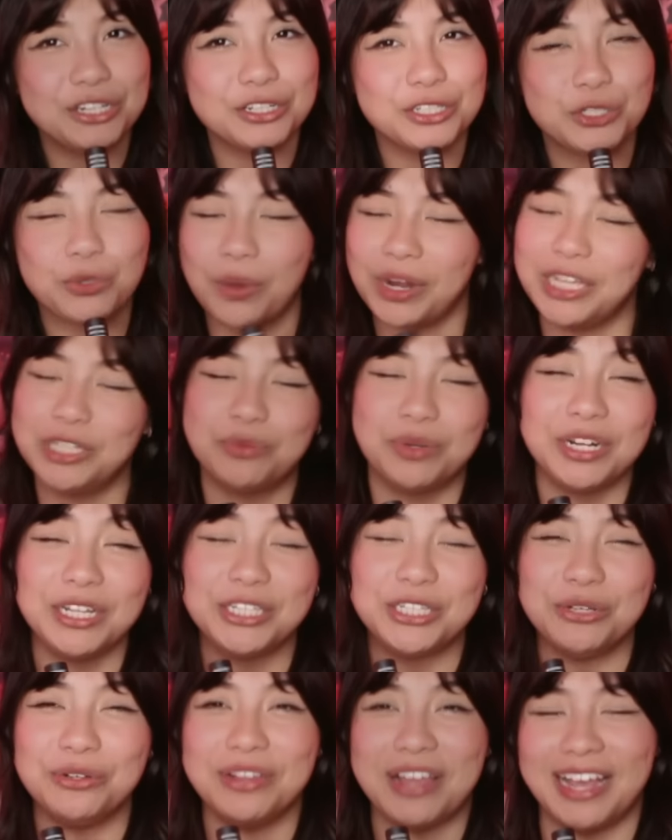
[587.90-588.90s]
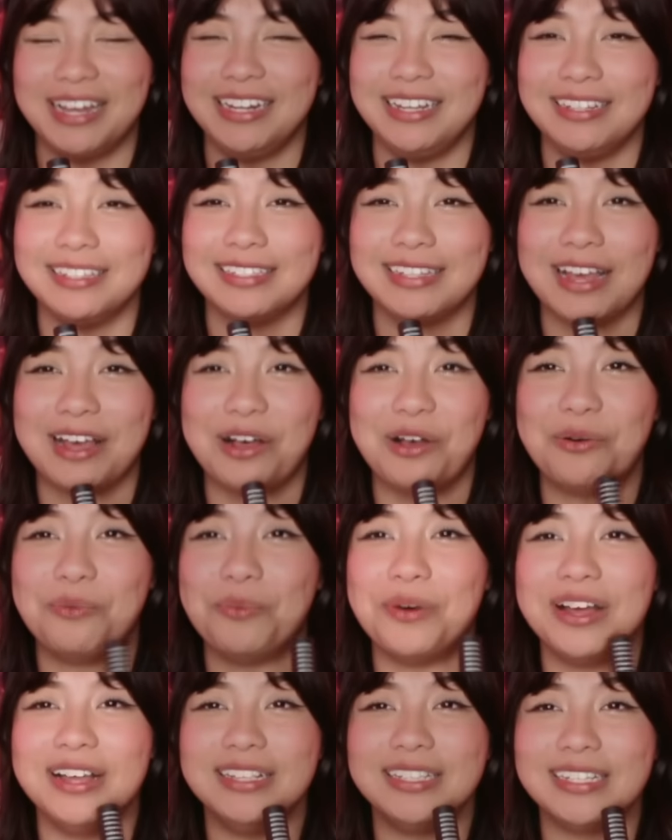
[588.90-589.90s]
year's 2022 Lightning sale
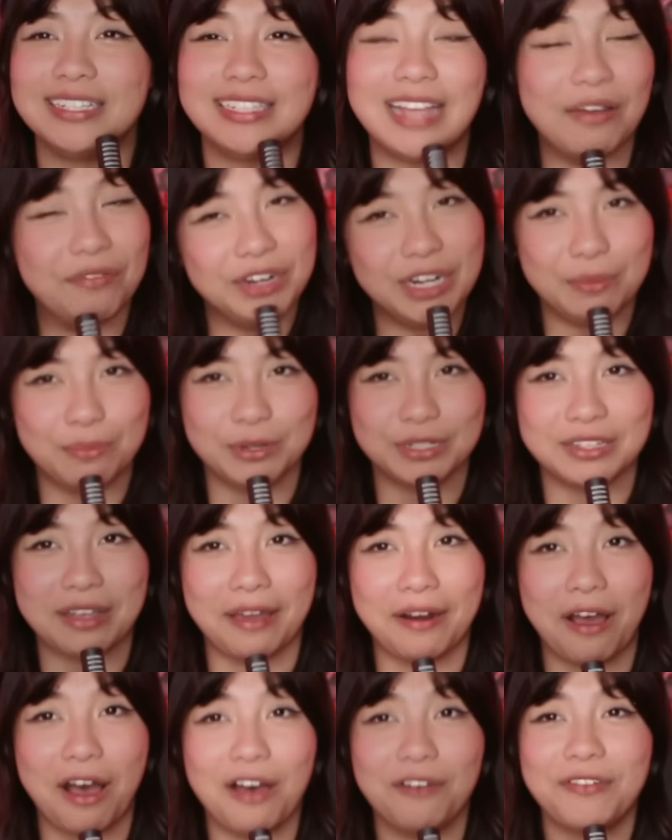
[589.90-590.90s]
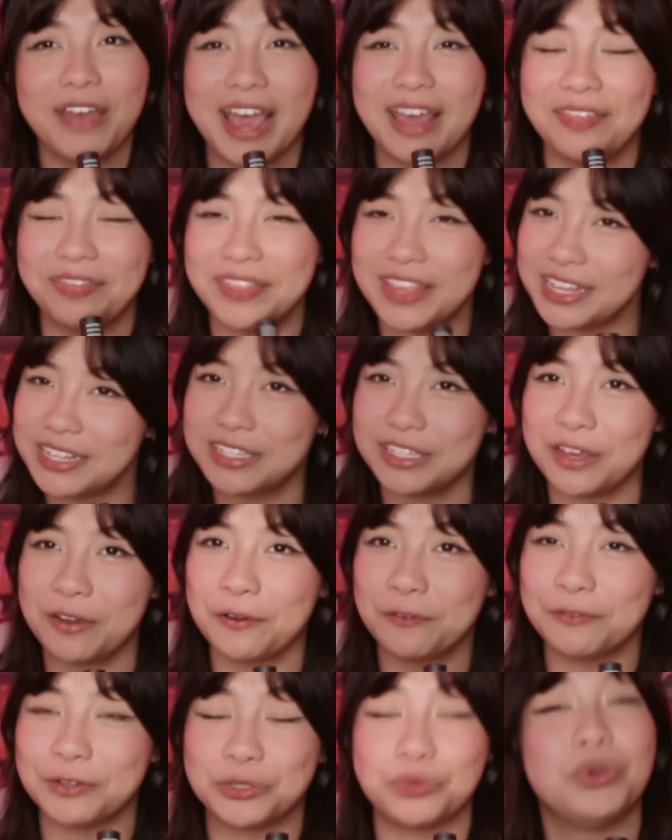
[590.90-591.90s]
was 70% off, and this
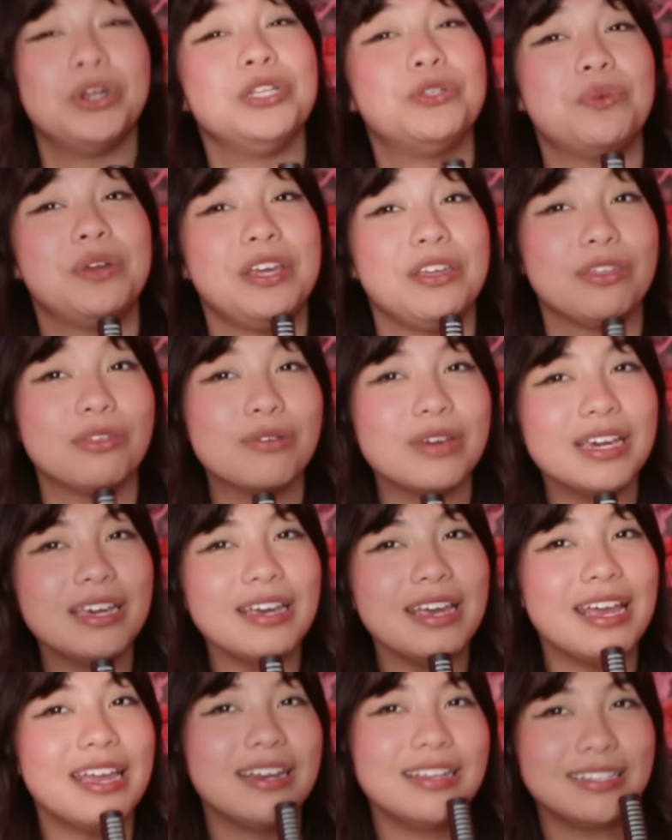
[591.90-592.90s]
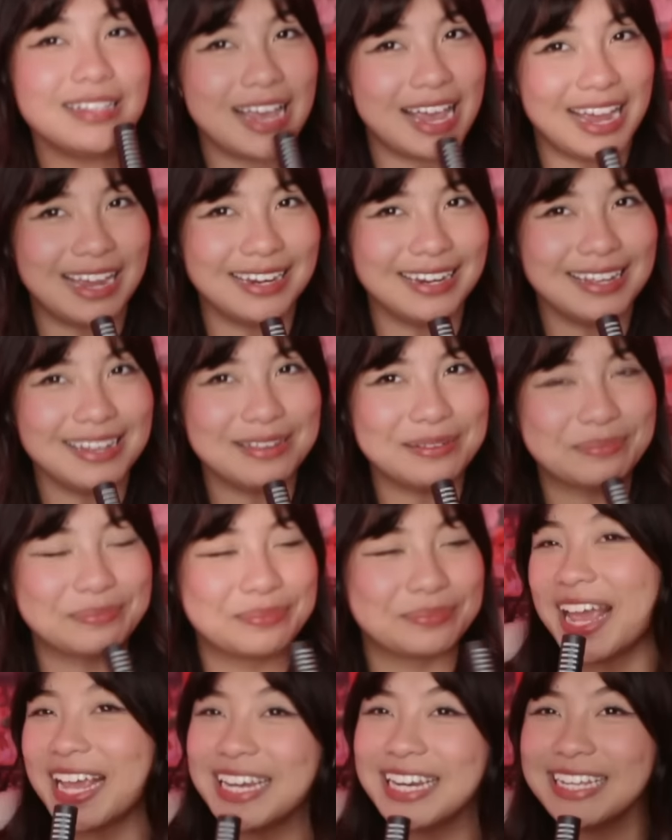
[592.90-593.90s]
year for 2023, it is 80%.
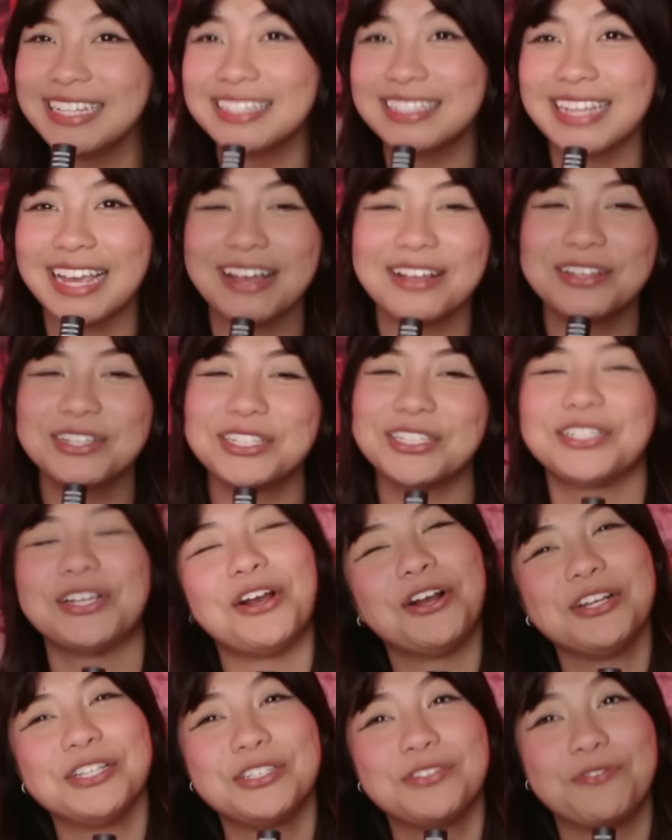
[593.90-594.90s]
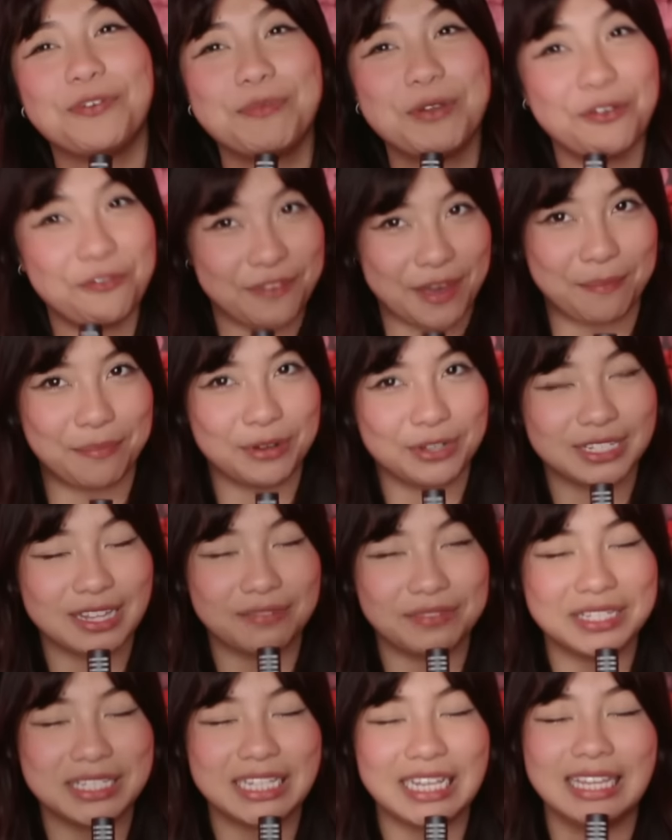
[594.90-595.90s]
The Lightning sale starts from November
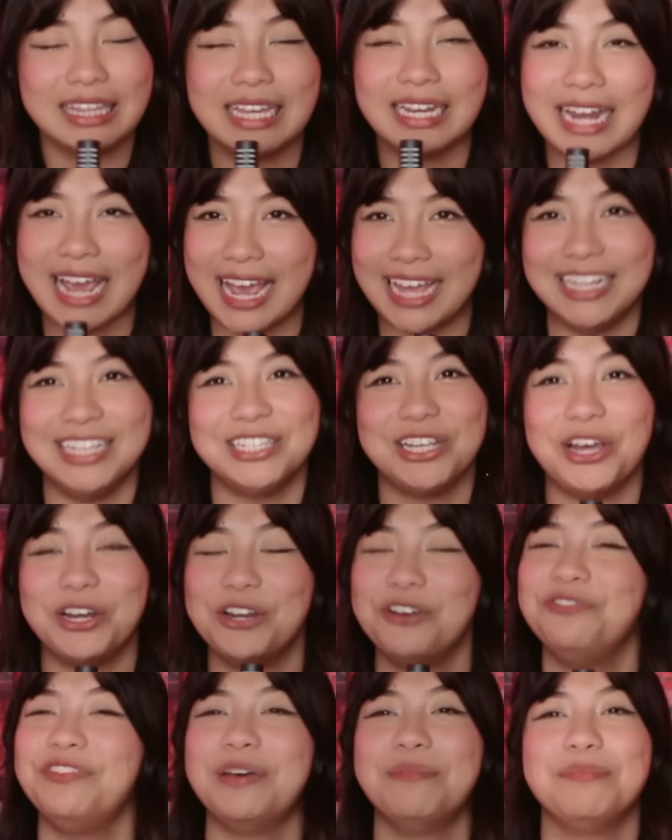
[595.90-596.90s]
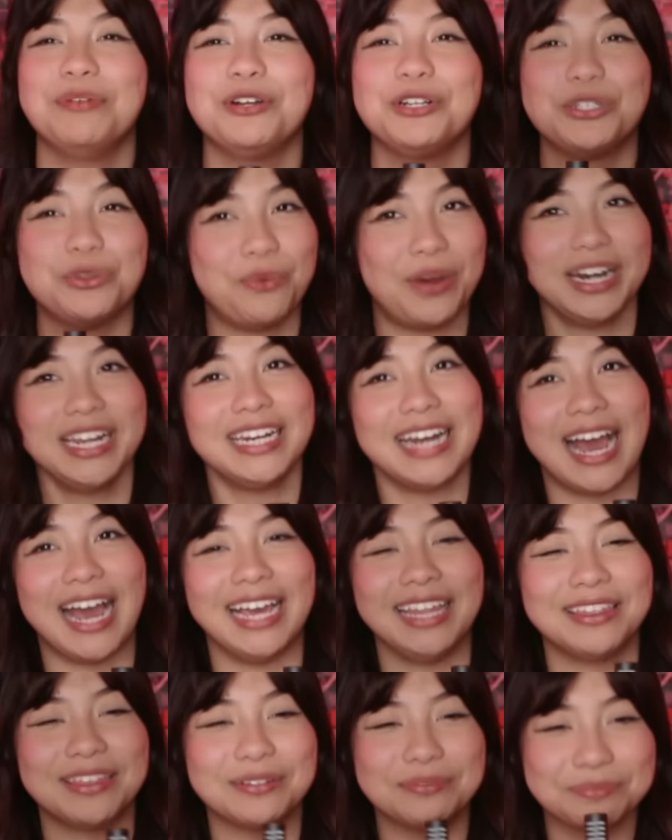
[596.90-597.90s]
17th and ends on November
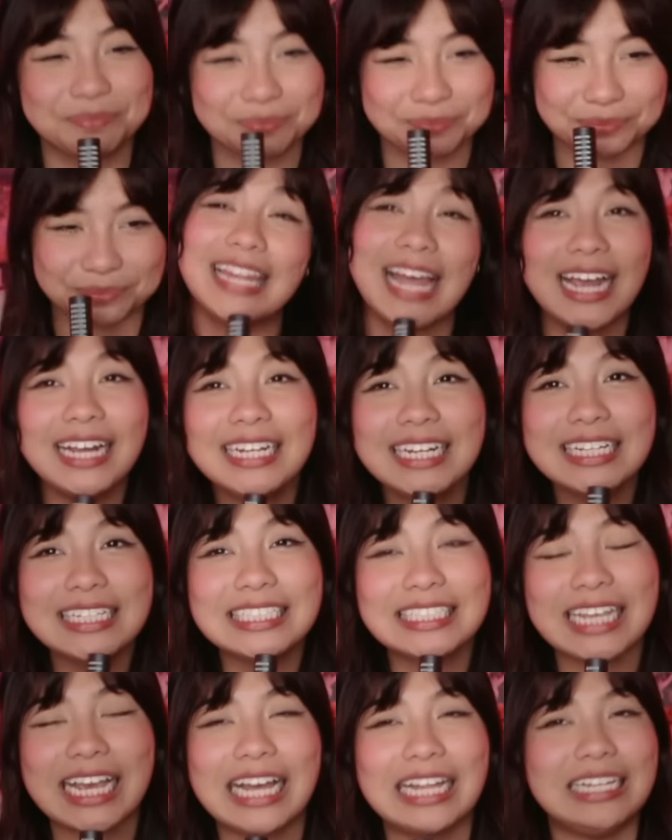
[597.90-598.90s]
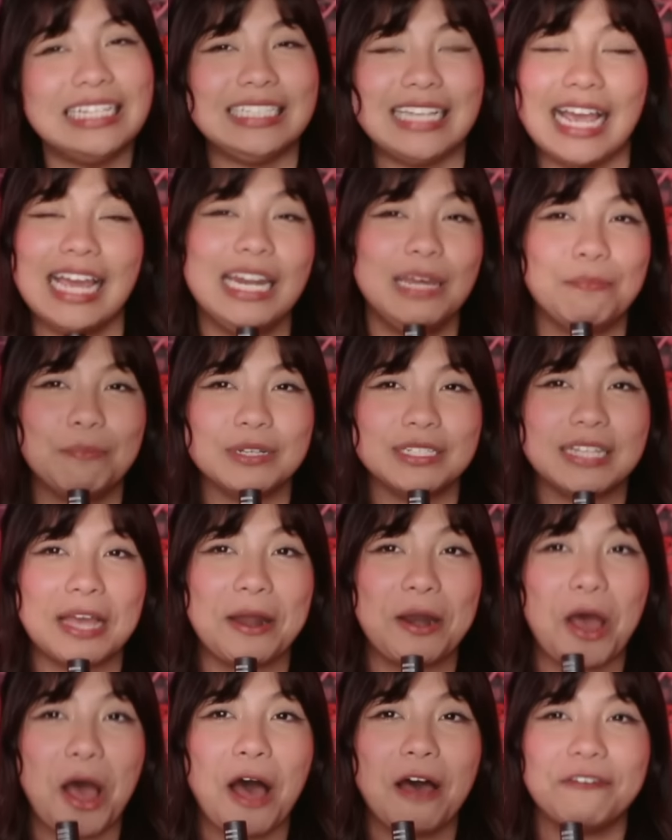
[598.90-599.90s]
29th, but the Lightning sale is
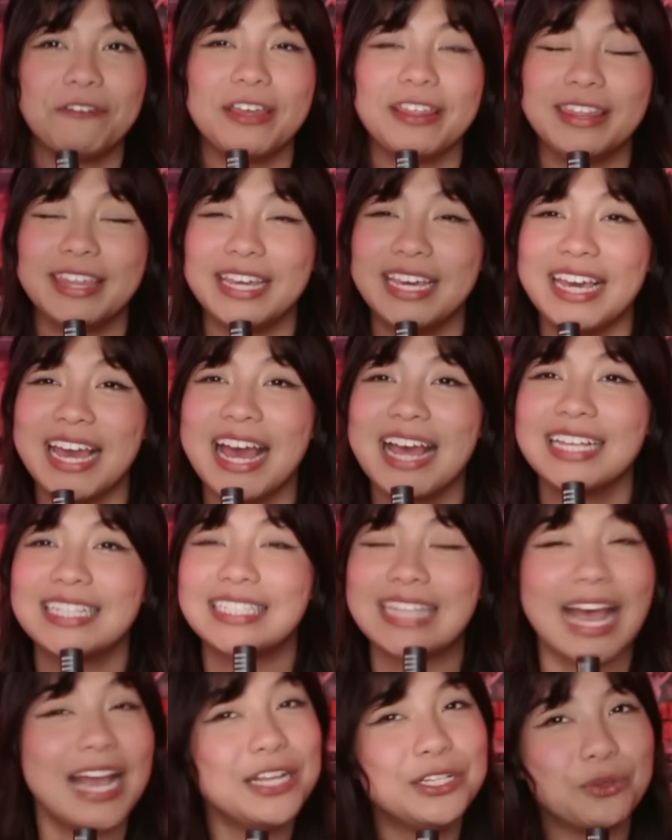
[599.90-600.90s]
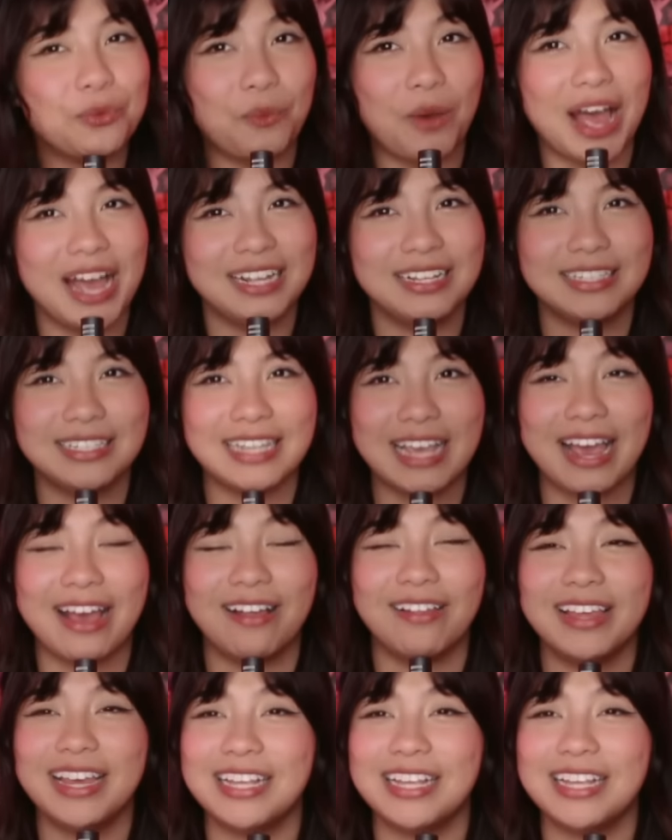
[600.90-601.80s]
80% off. The site-wide sale